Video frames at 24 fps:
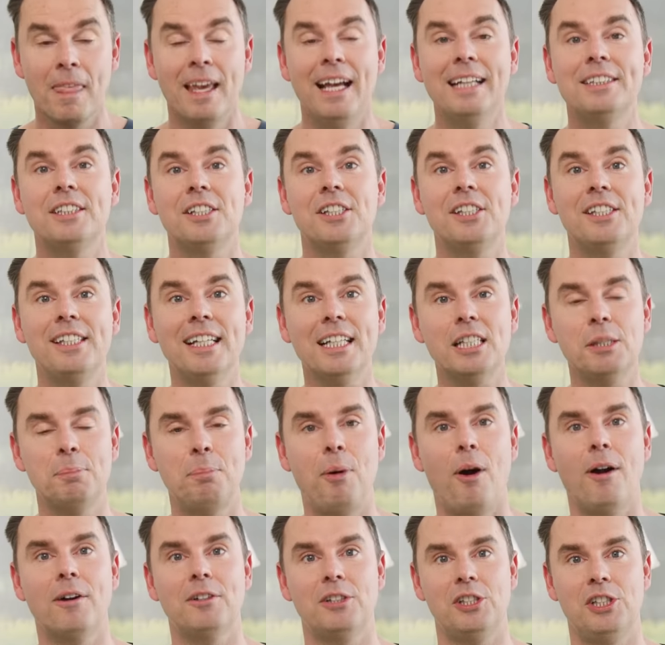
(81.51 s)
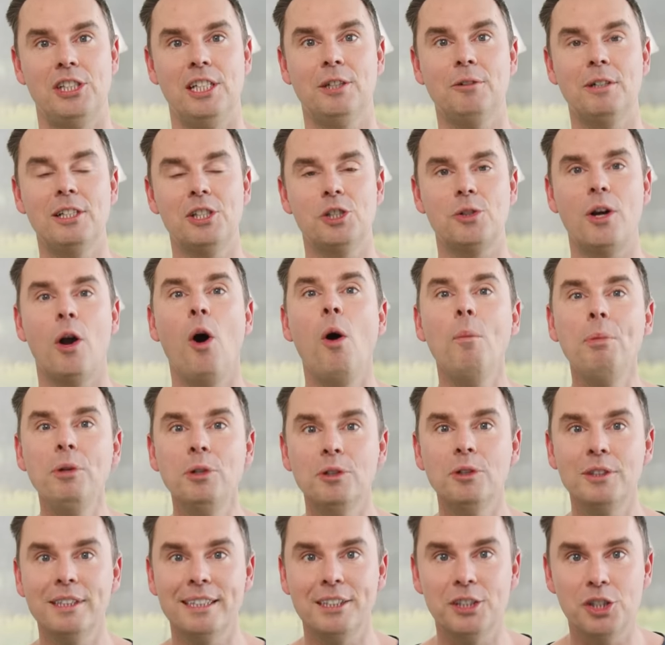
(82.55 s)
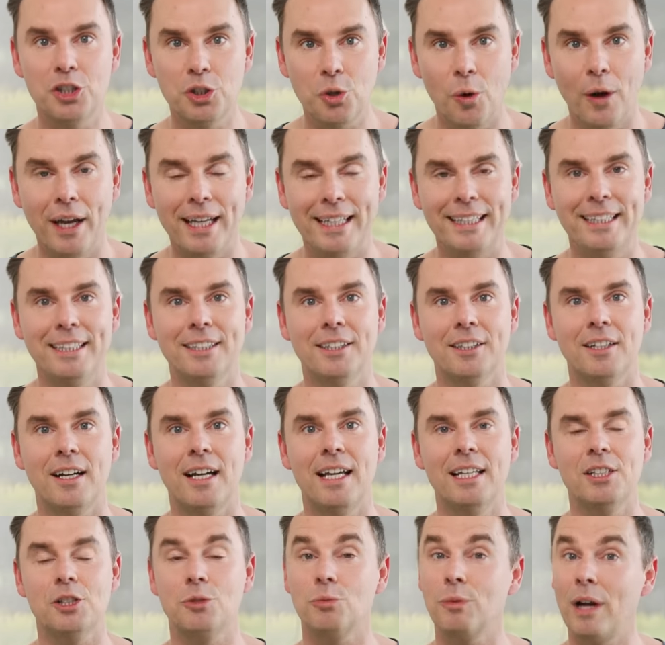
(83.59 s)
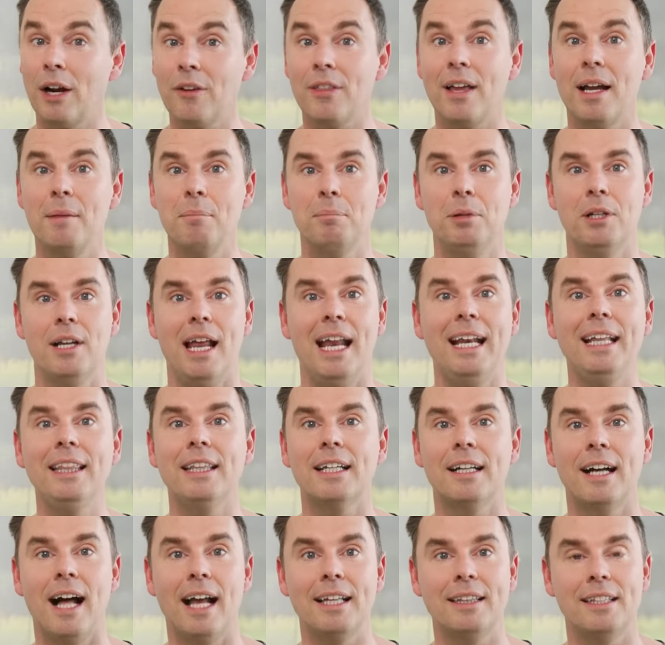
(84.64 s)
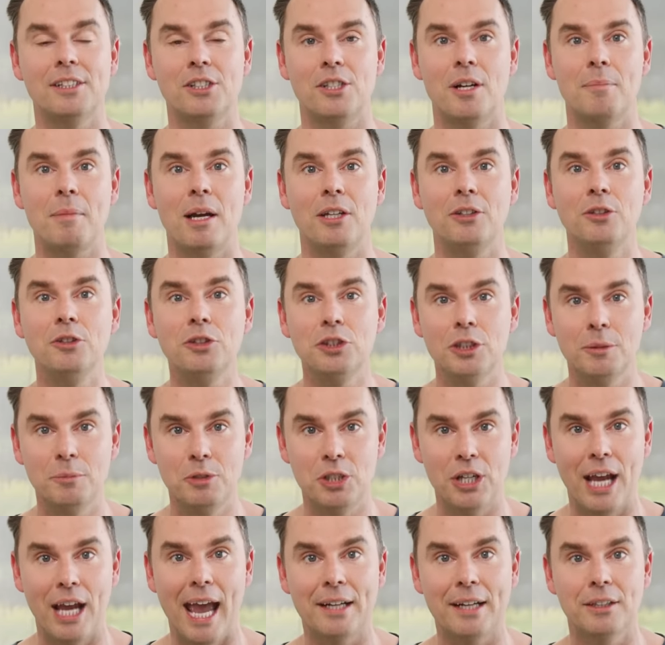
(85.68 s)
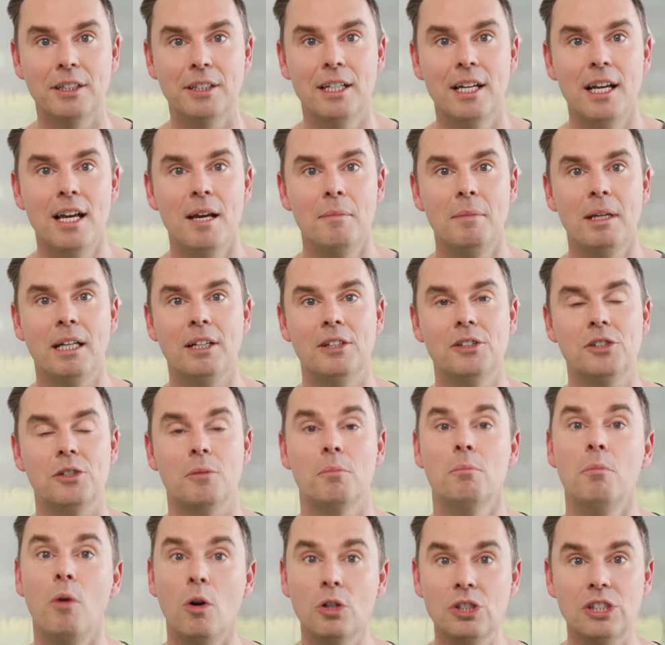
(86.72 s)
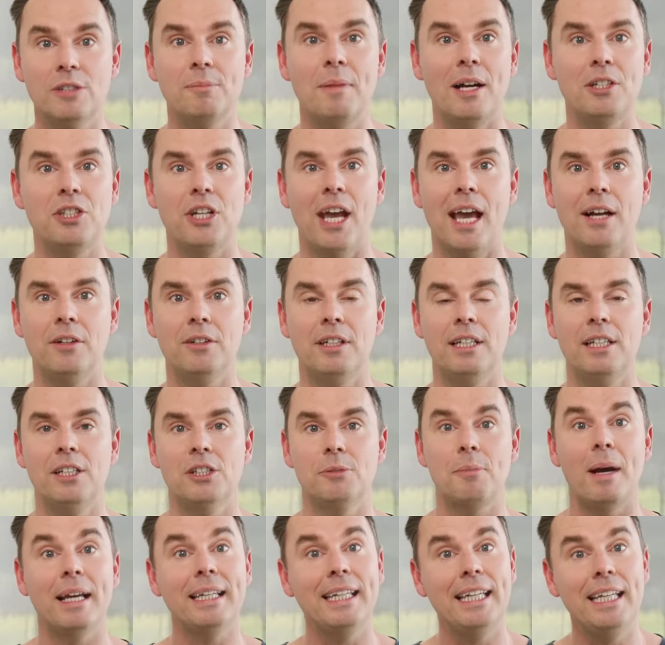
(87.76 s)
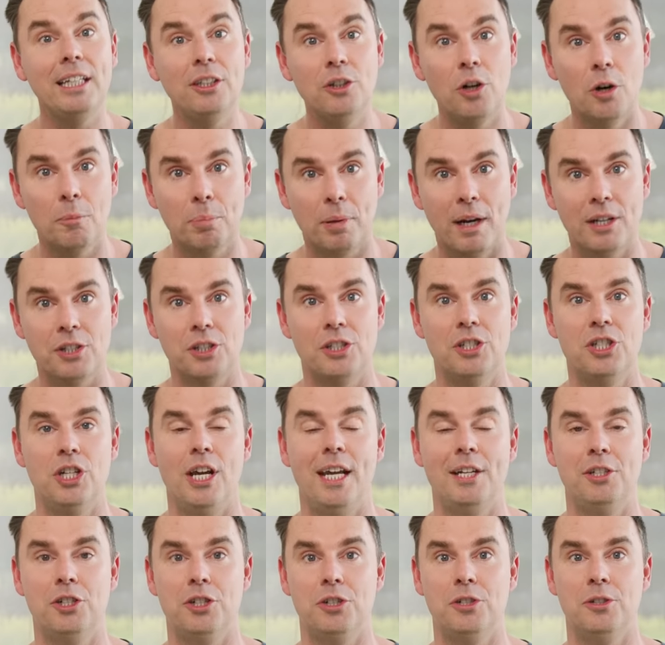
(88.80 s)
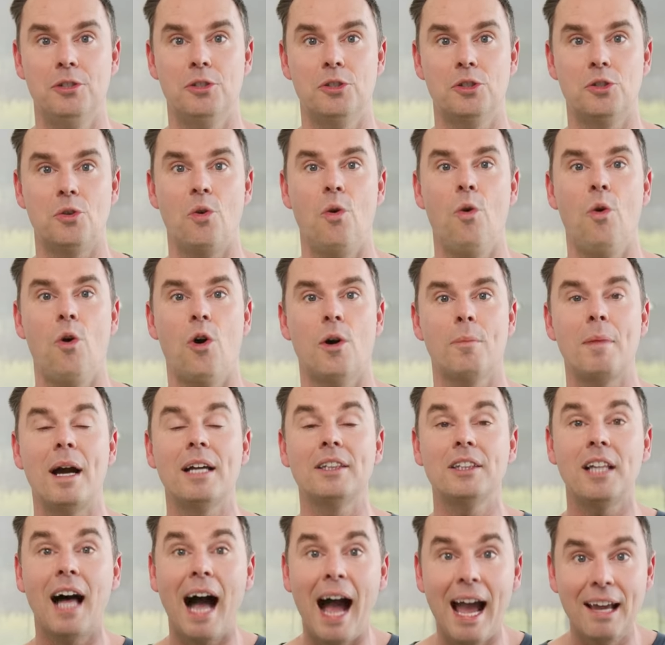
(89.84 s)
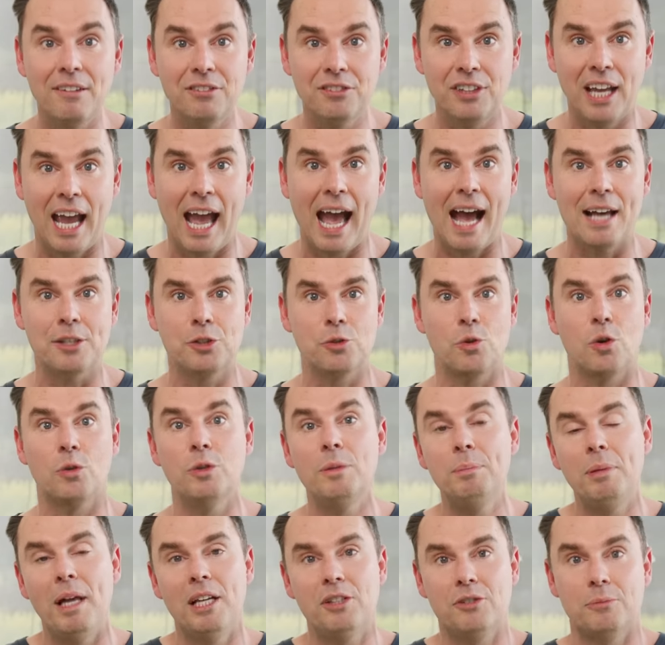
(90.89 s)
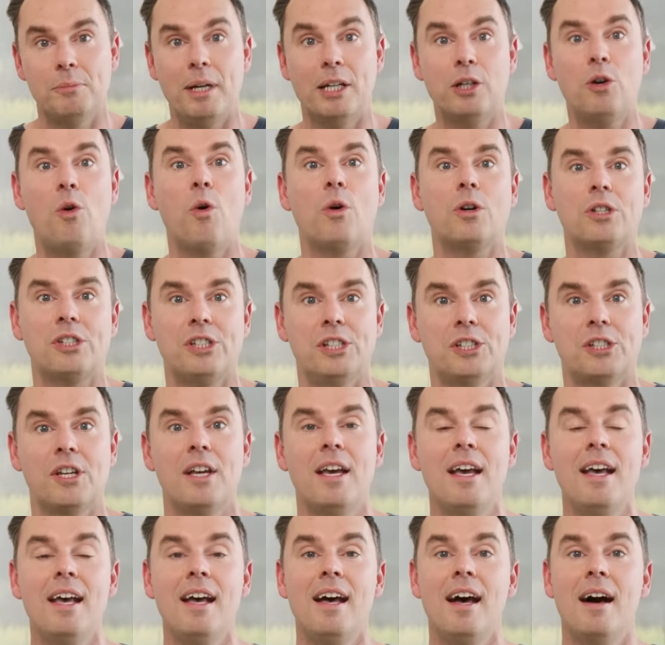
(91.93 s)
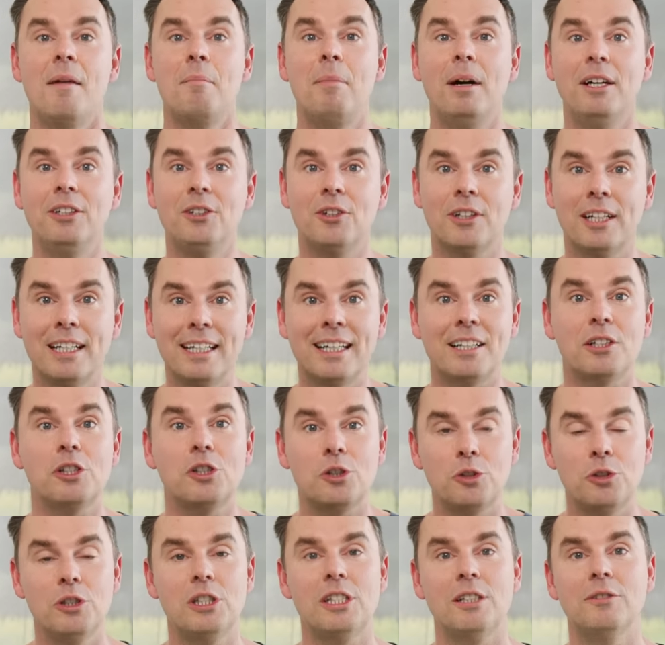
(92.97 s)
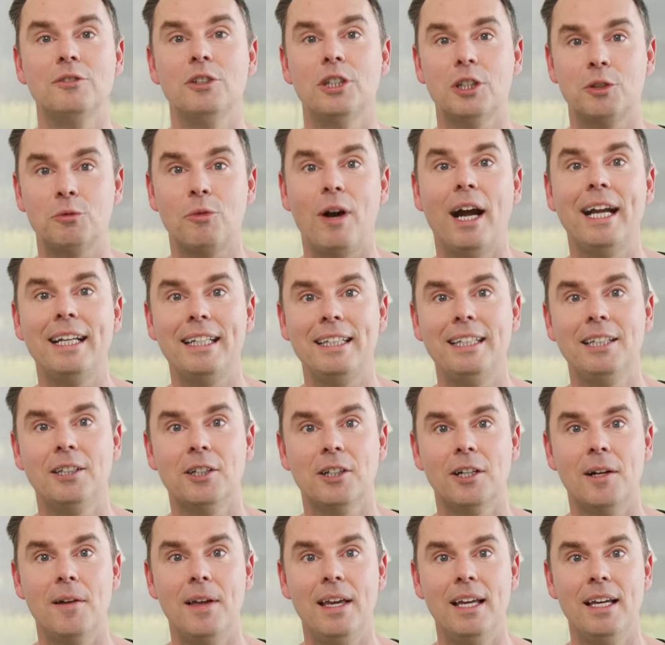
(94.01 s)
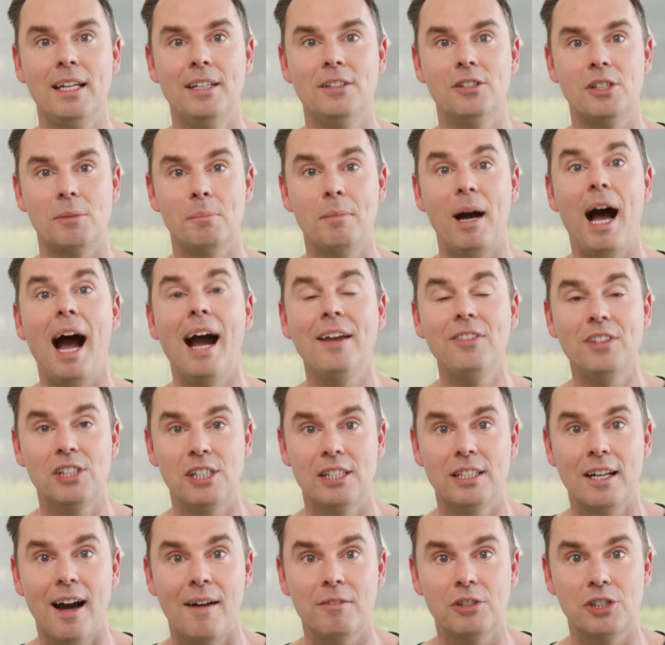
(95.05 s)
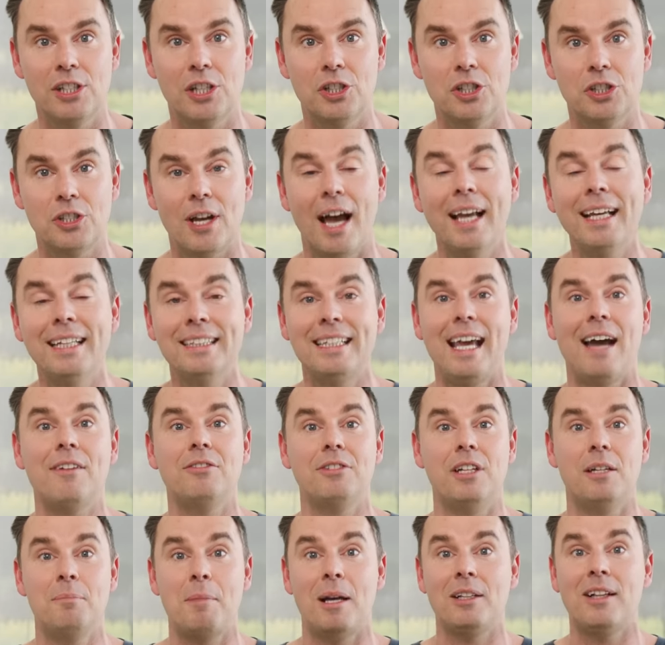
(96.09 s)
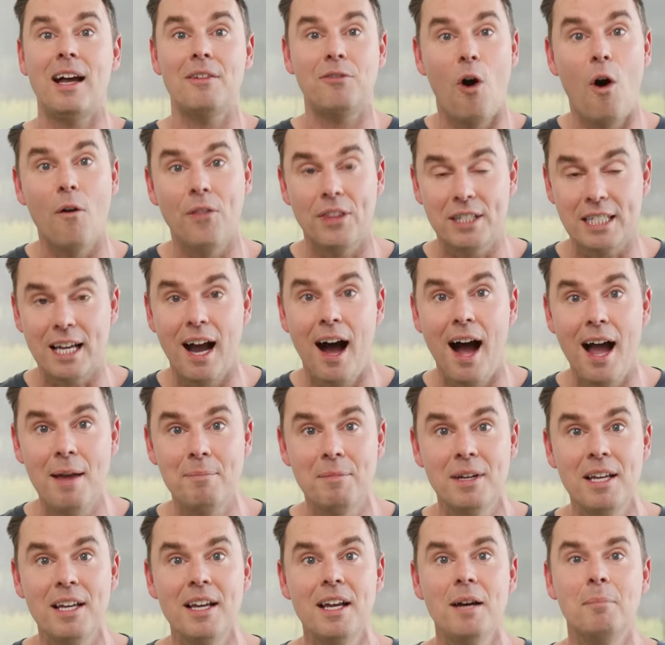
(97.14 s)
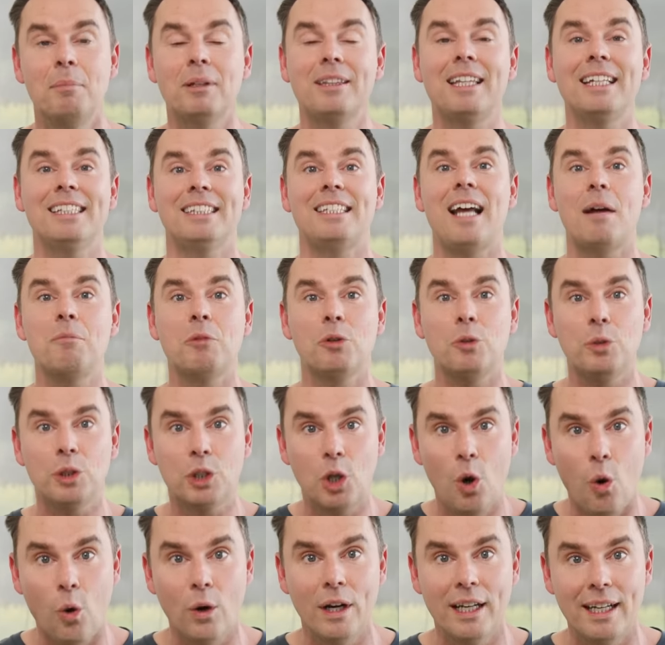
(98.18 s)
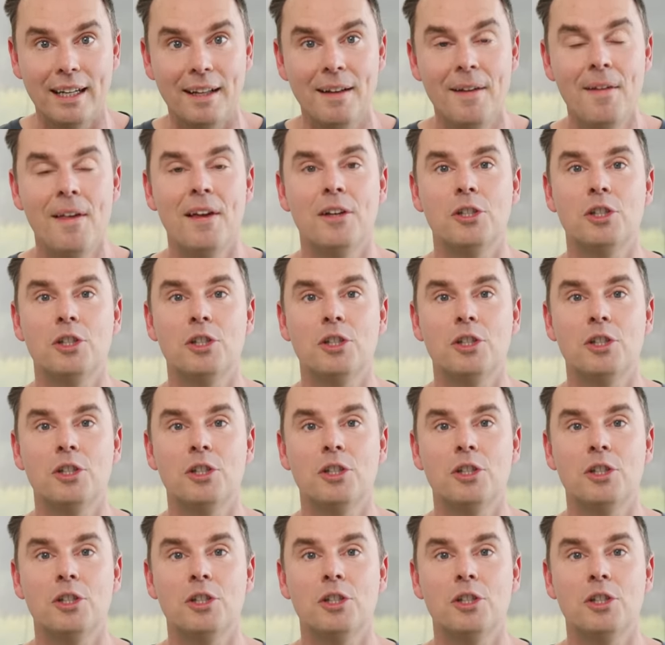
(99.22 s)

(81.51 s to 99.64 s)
It's a 6-part series, so I hope you'll enjoy it here. It's rare that I put anything like this on my YouTube channel because most of my channel is my keynote presentations or my live casts or replays from my courses, but you're getting an exclusive look right here in some behind-the-scene conversations I get to have in my life all the time, but this time we recorded it.